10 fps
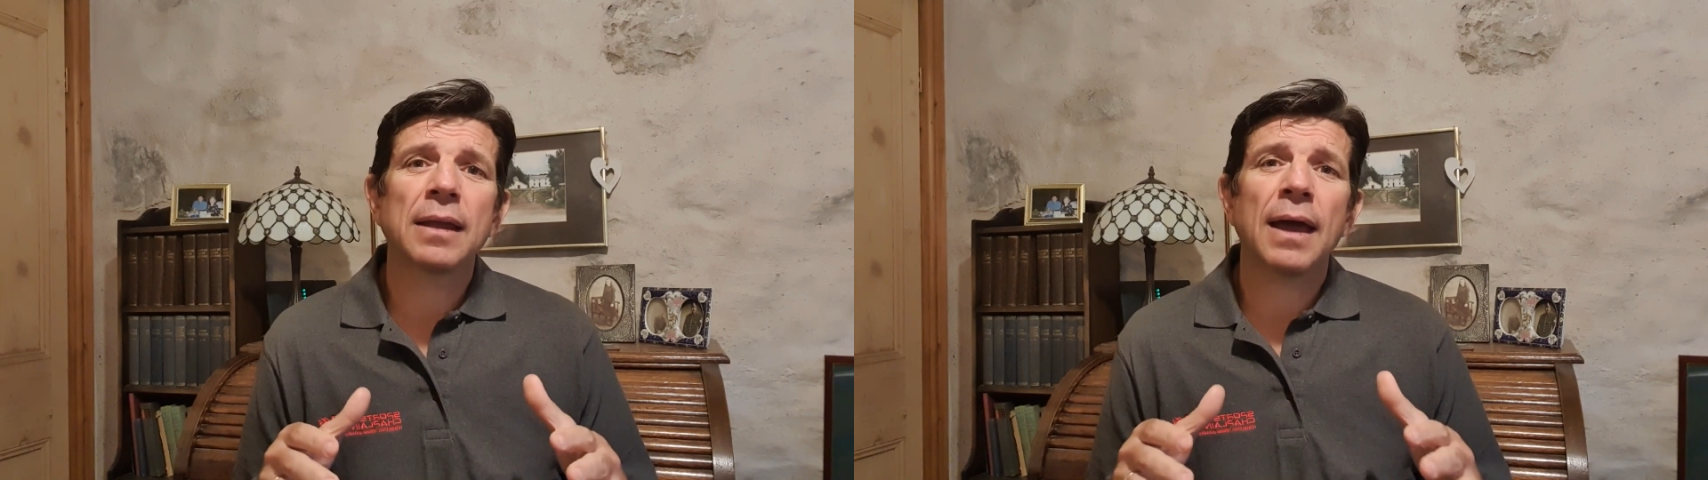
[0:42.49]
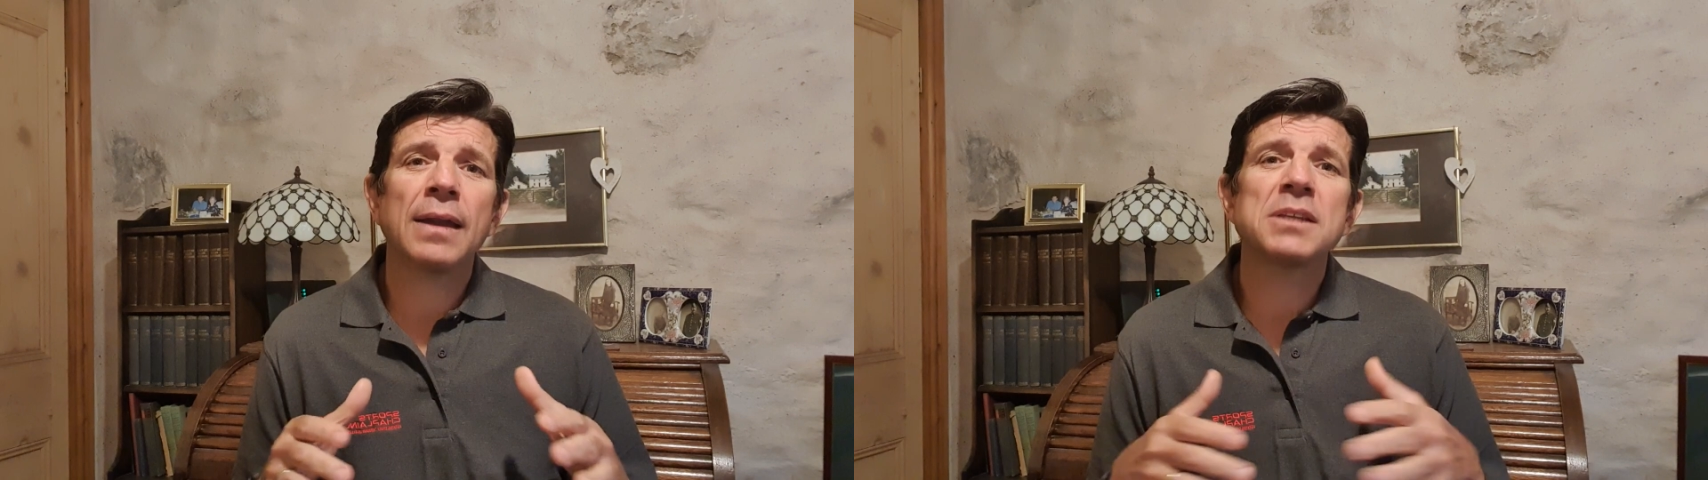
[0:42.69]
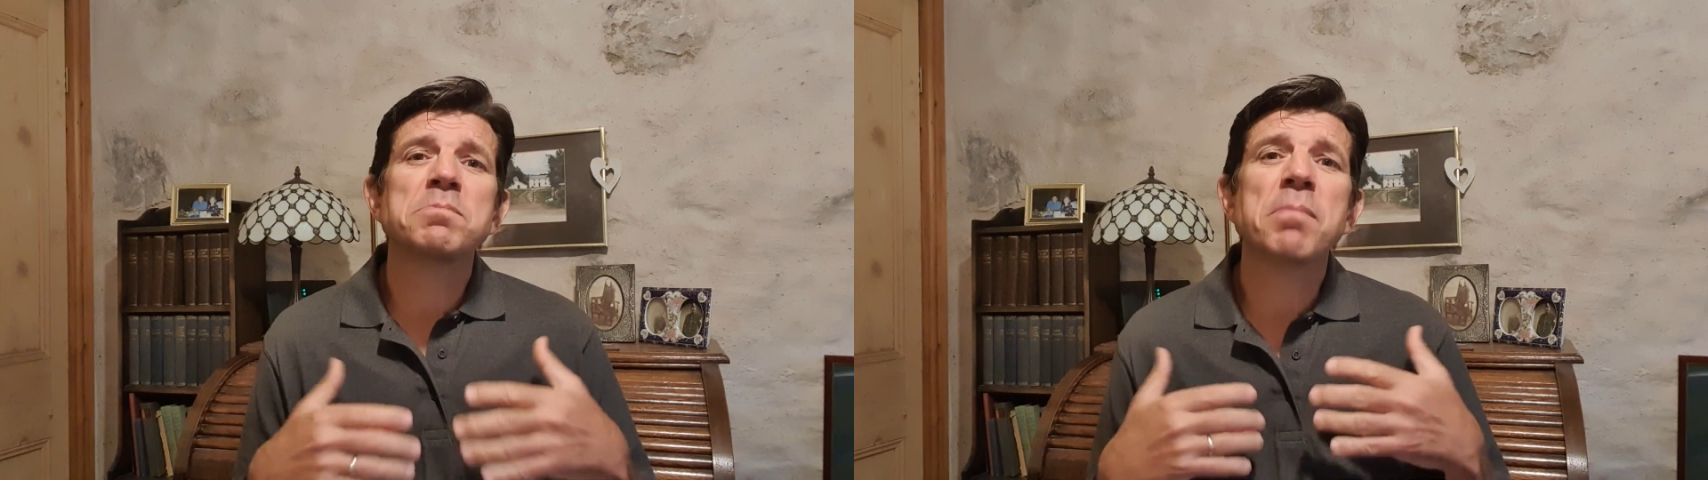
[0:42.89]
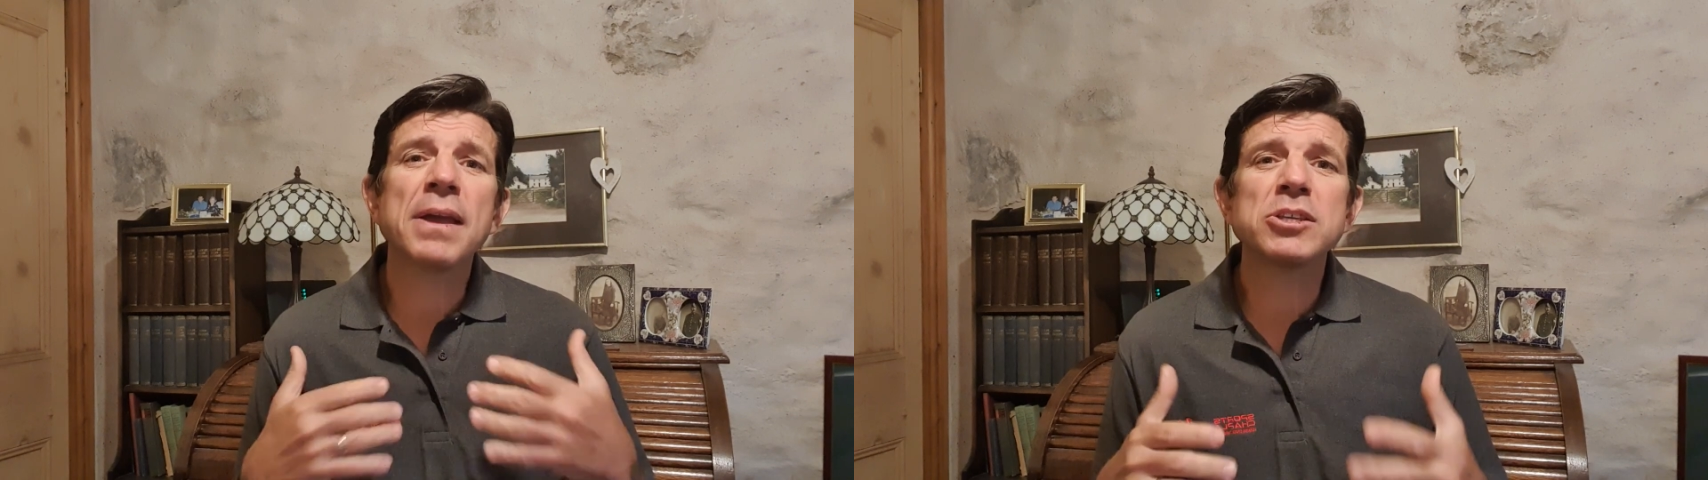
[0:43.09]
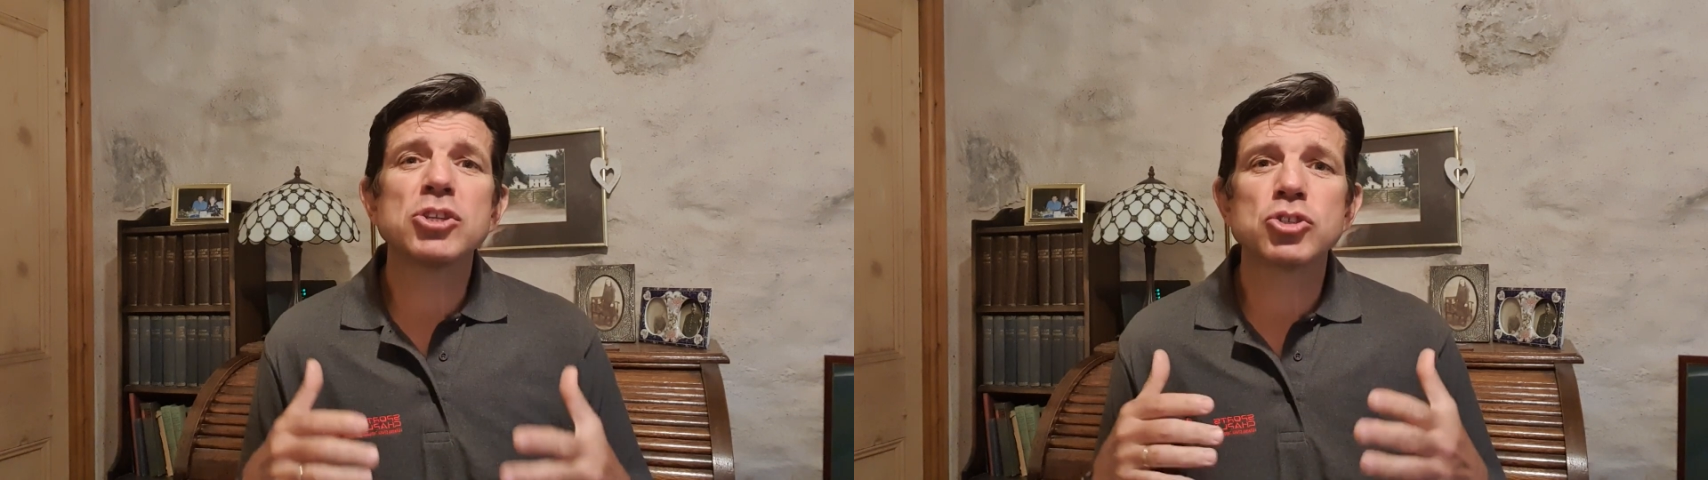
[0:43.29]
his
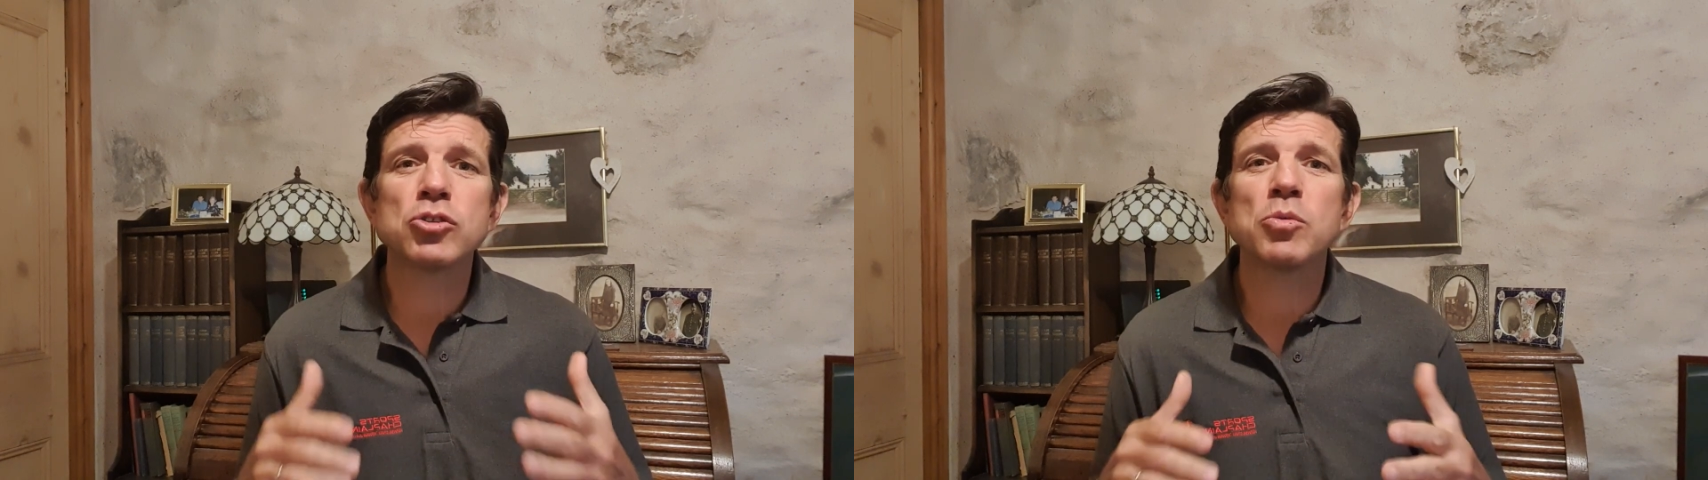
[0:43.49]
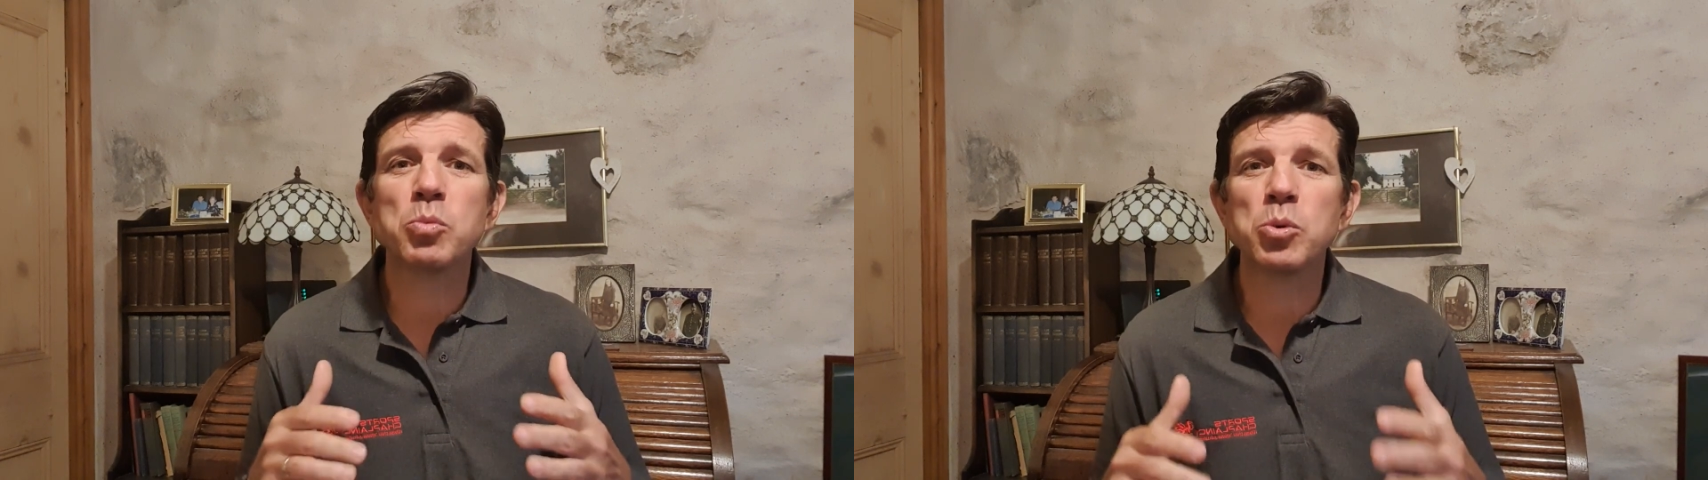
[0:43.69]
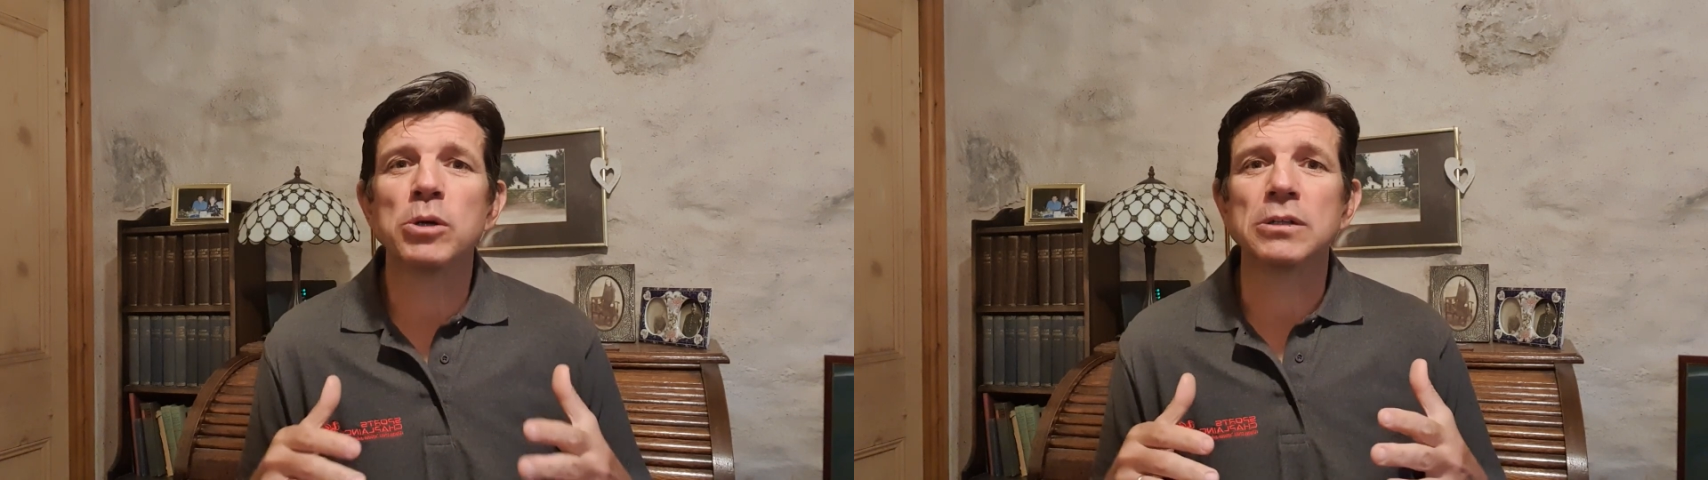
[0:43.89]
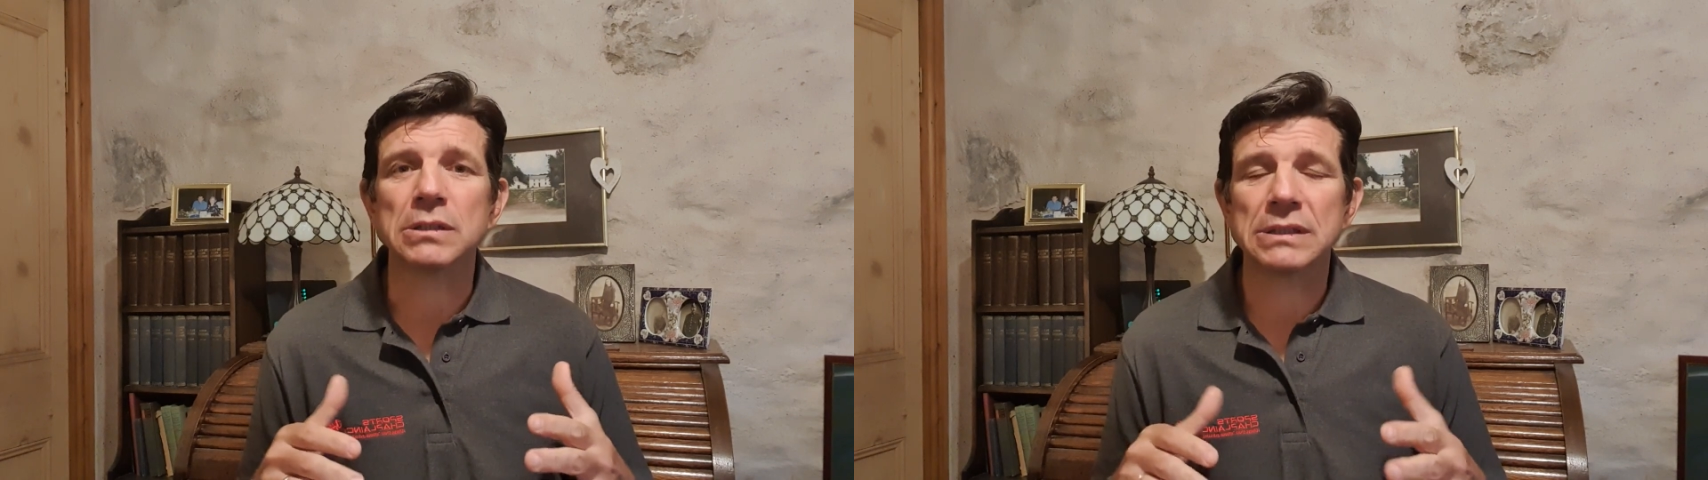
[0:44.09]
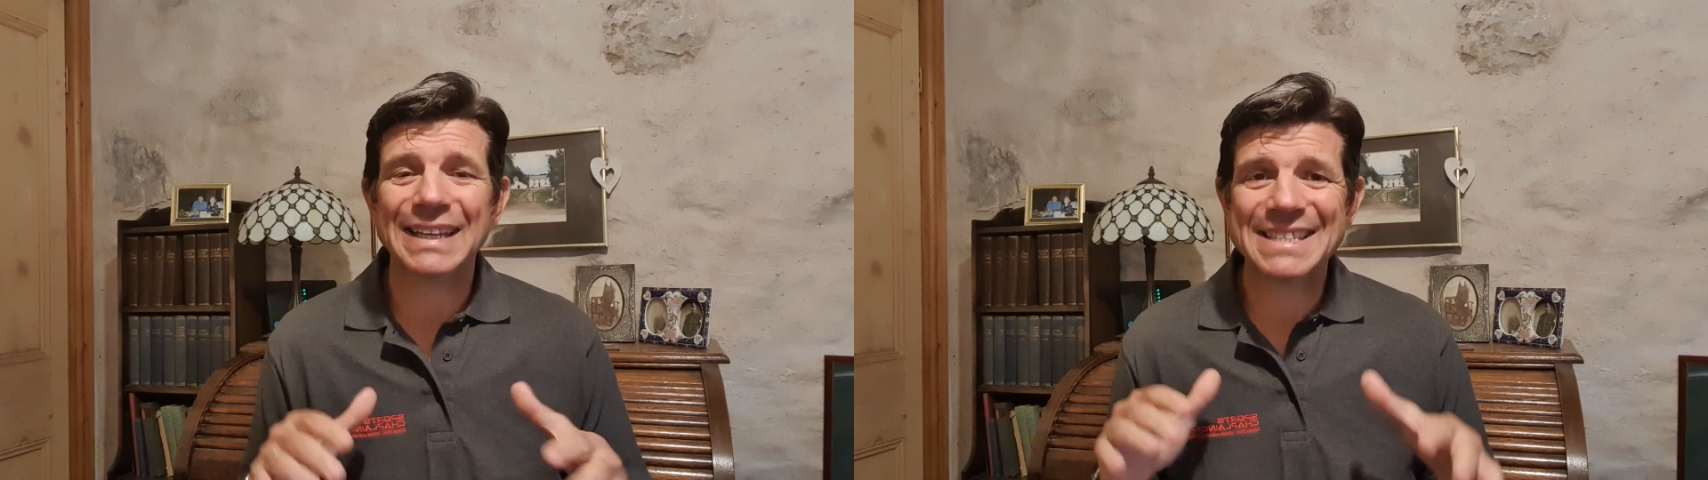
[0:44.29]
message to the world